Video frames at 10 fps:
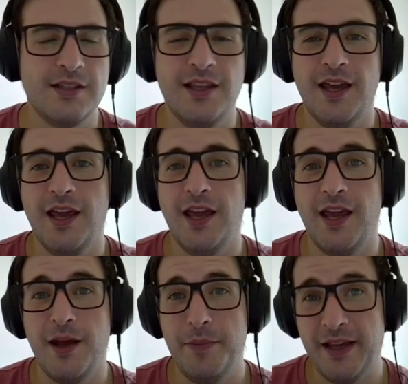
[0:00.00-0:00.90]

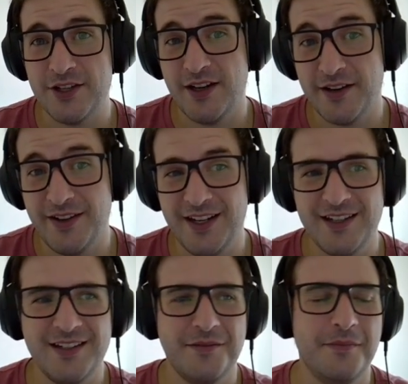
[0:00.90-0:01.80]
the application card
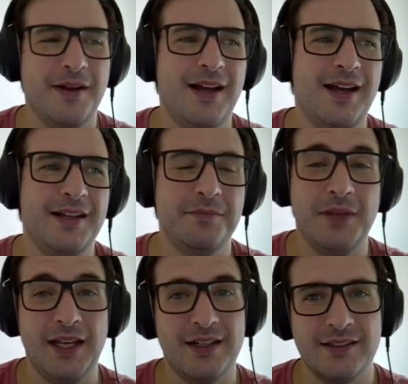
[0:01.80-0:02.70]
banner, but
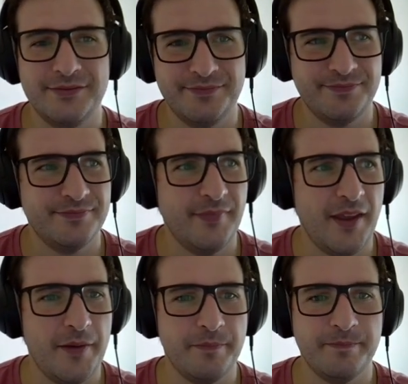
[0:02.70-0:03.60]
bigger. Yeah.